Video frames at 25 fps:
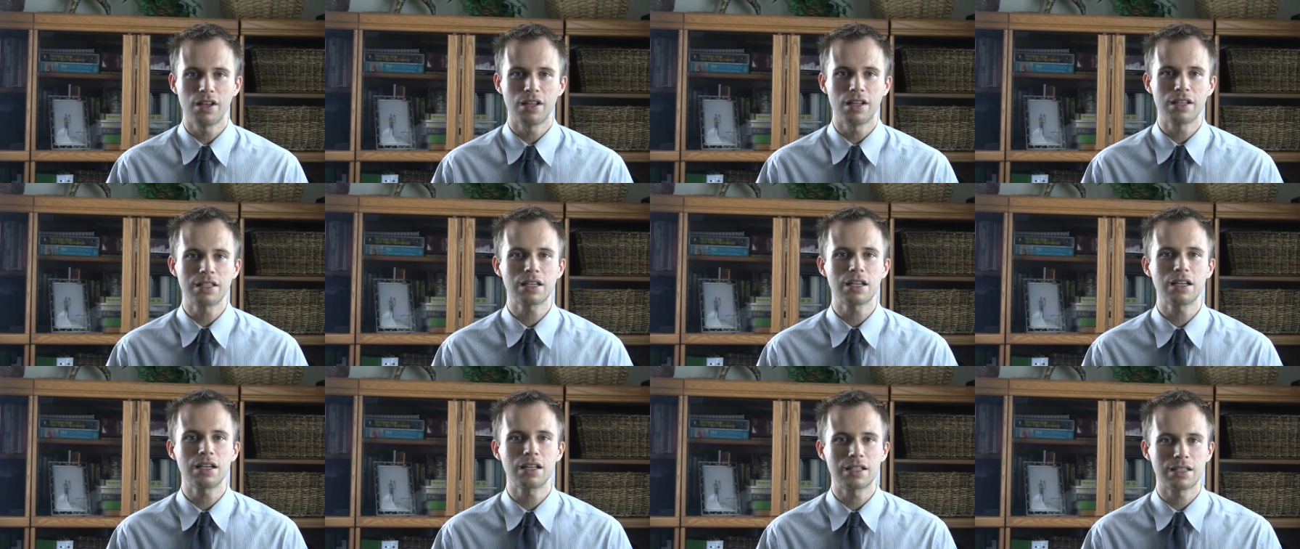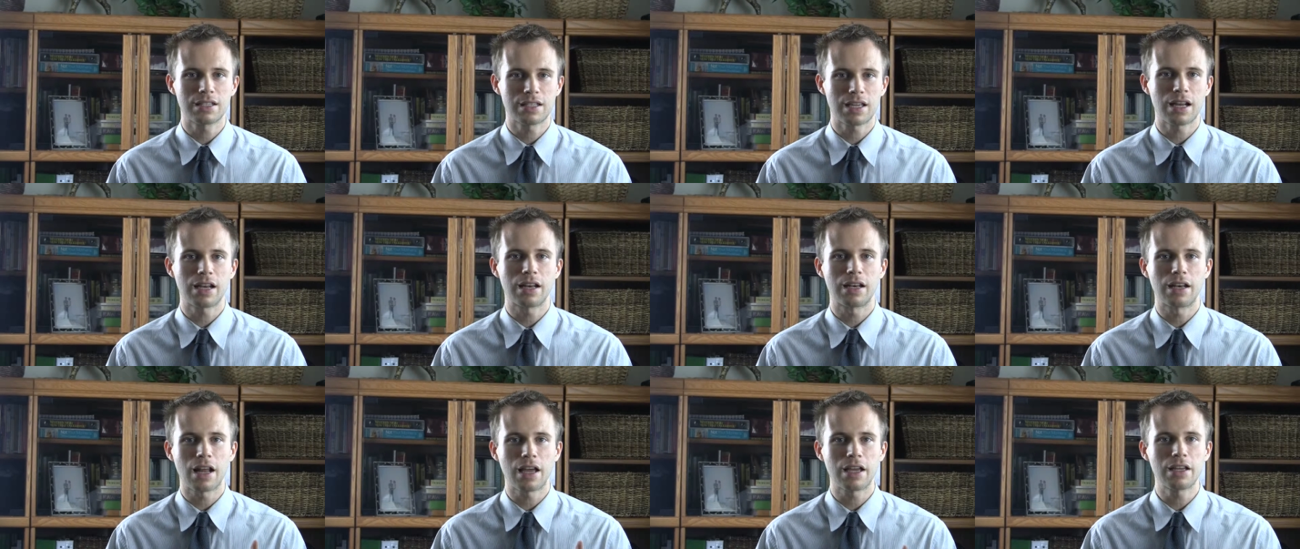that's going to
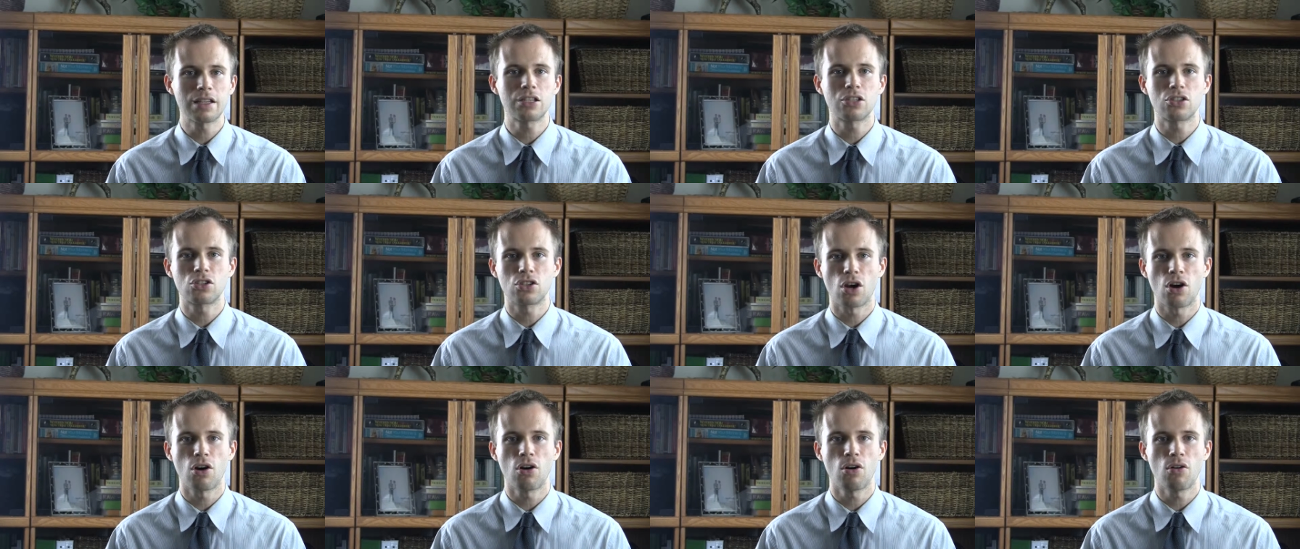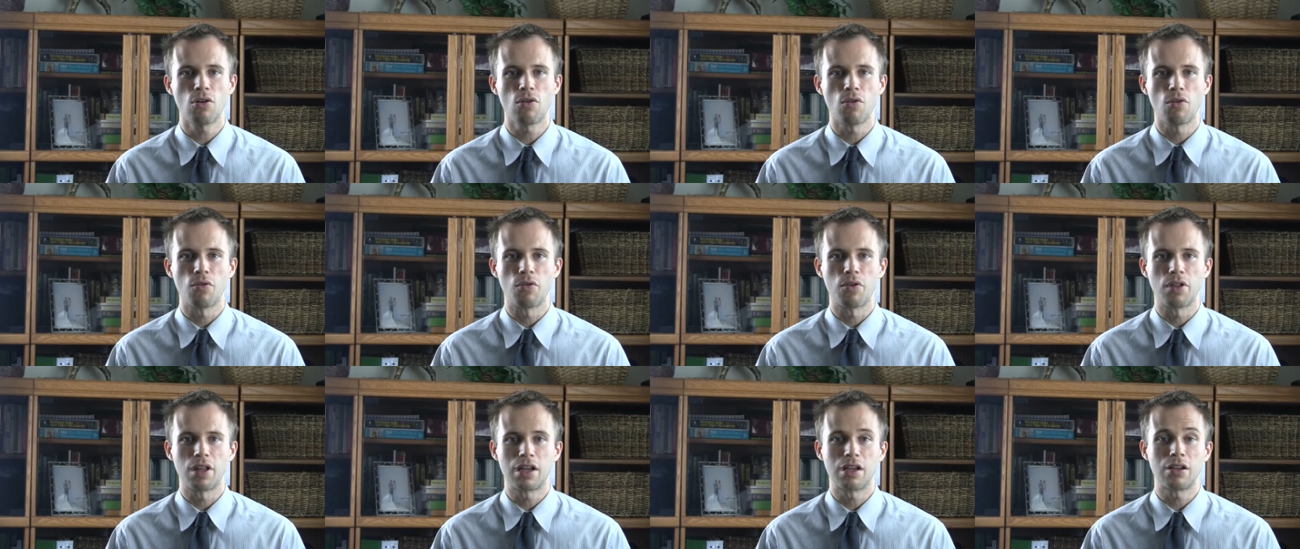set a nice
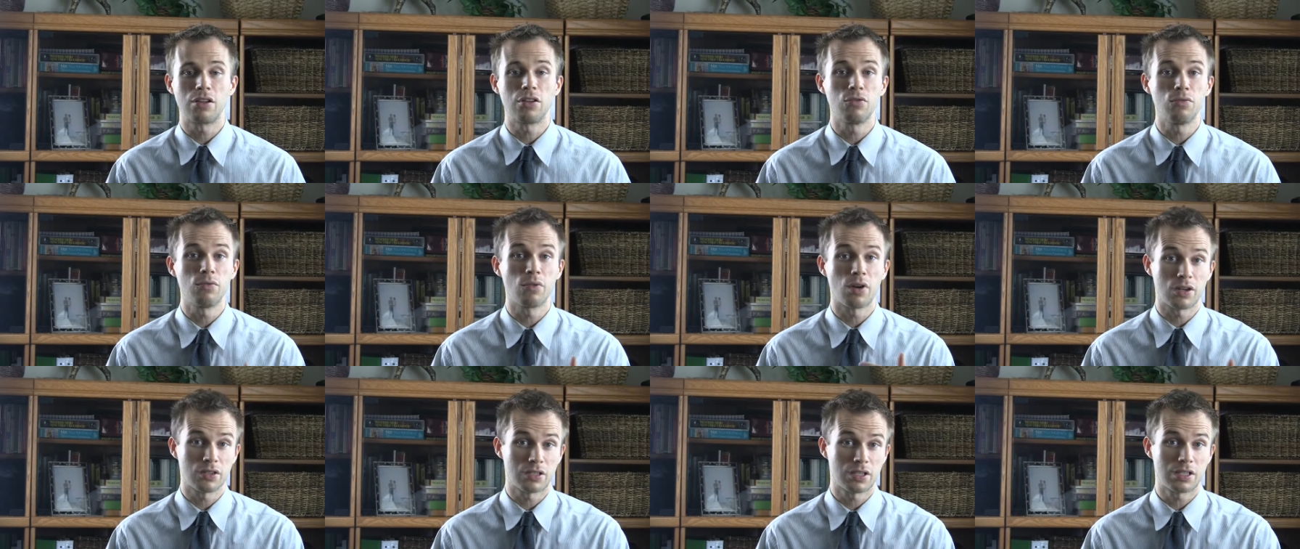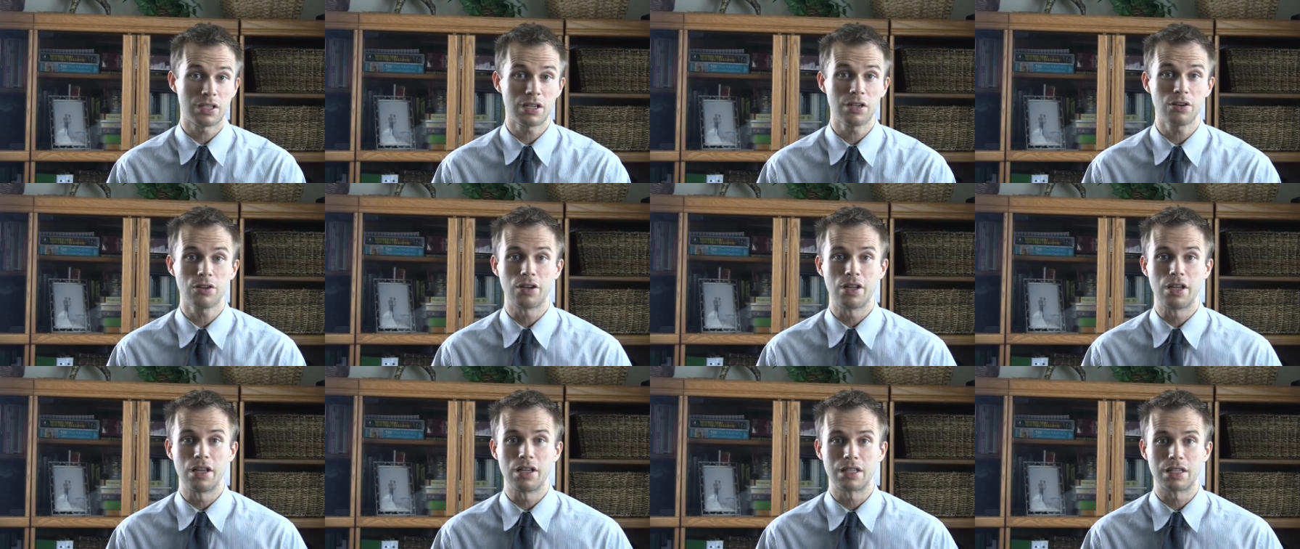tone that you are
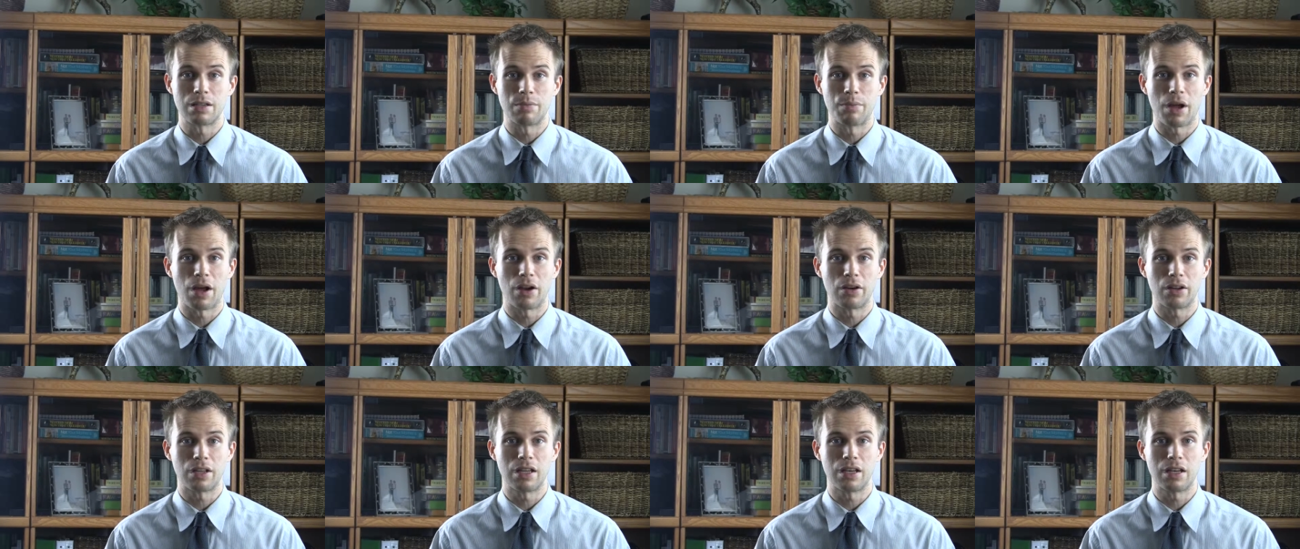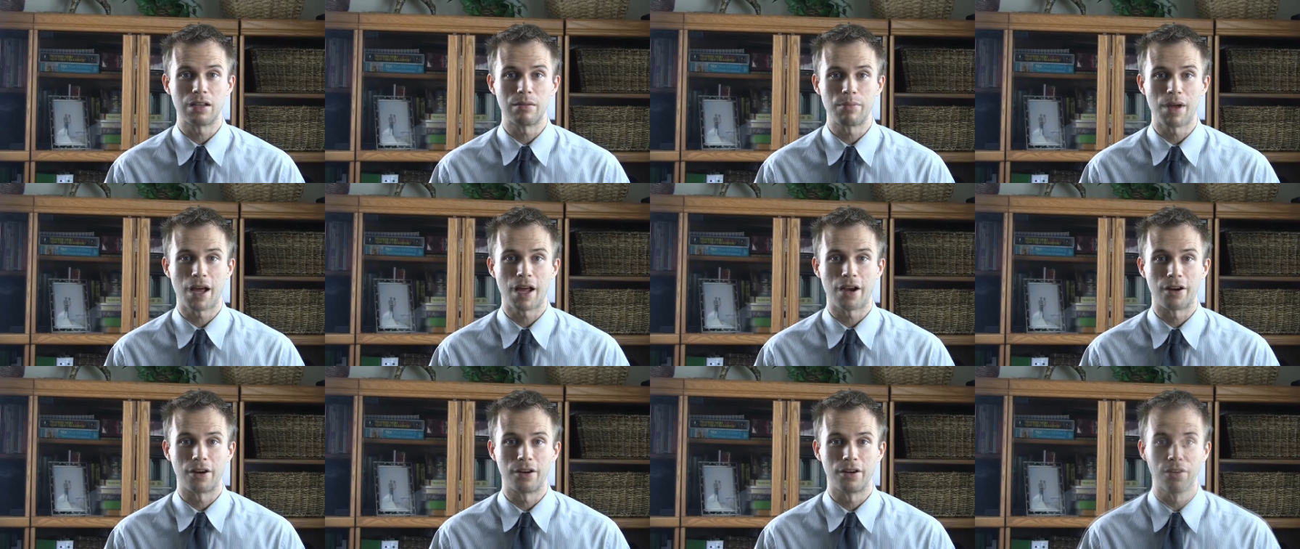serious about getting
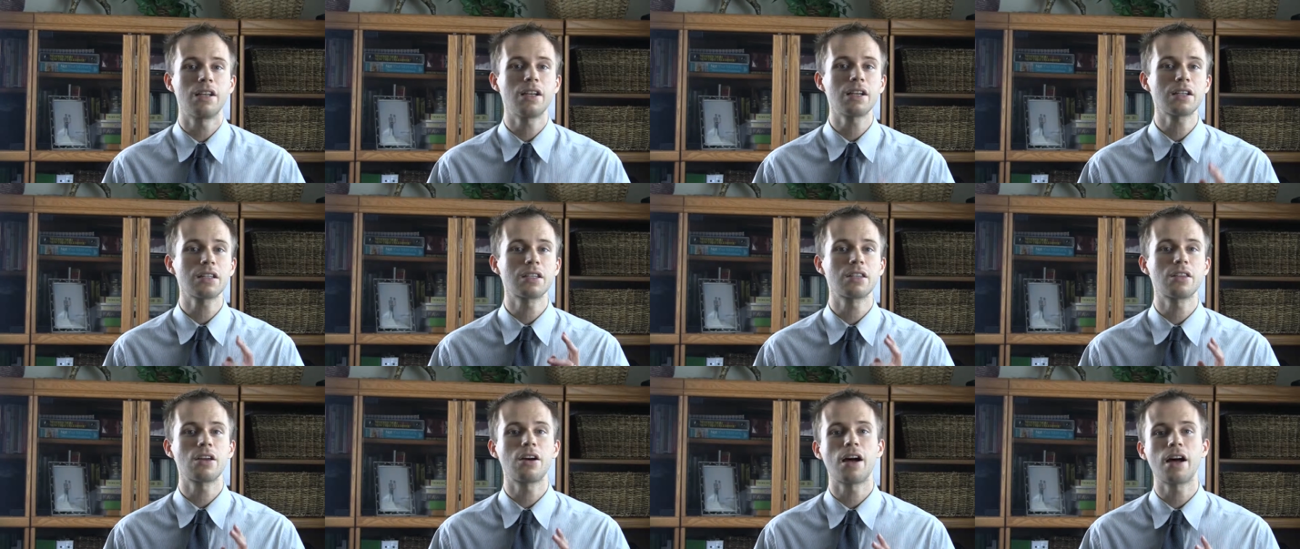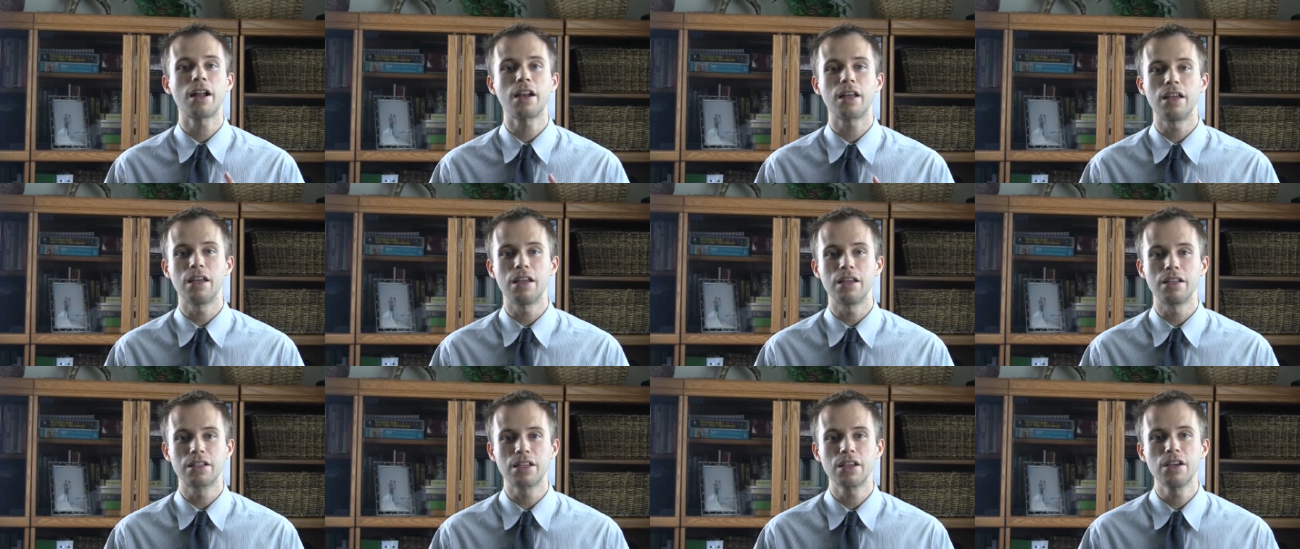better. Next thought
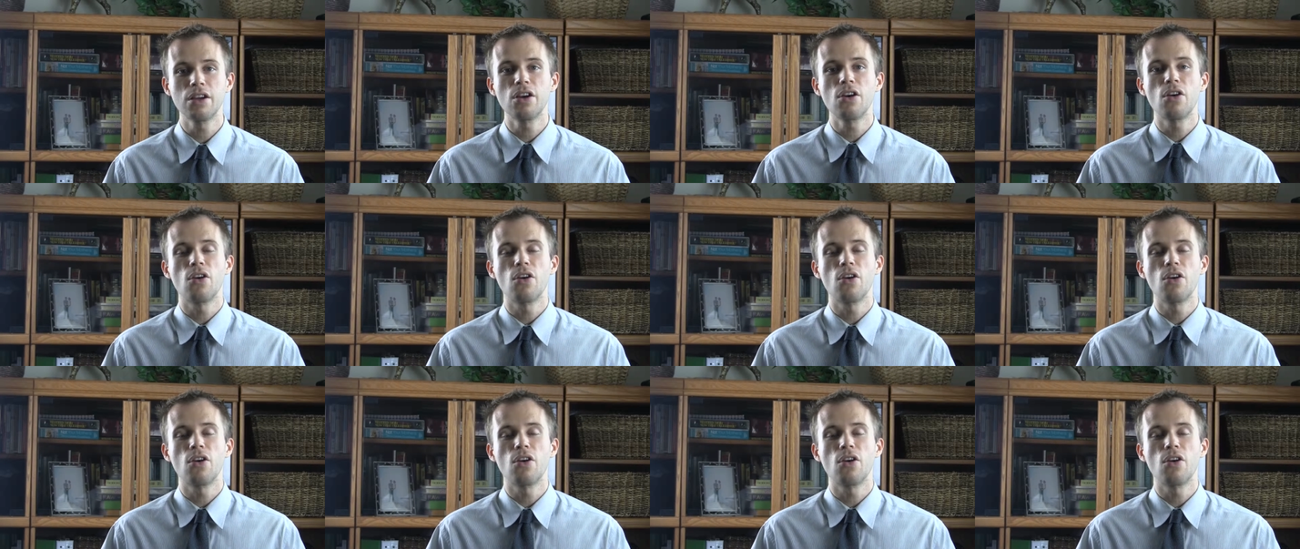is,